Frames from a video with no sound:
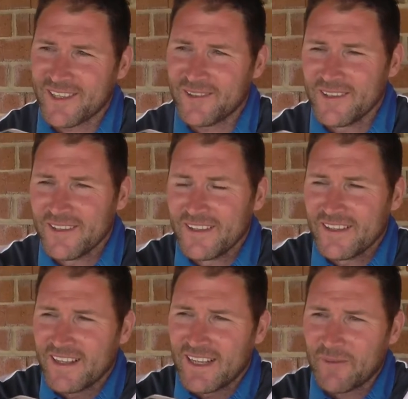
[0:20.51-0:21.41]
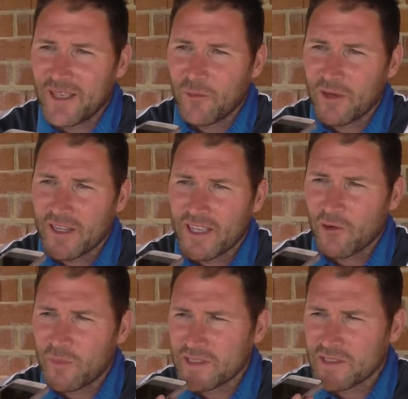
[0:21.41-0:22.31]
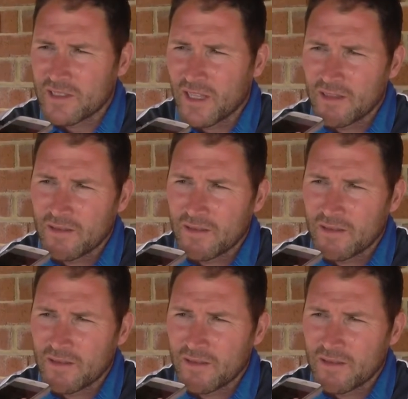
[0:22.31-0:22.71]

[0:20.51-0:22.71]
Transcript: so yeah, I wanted to get all the business done,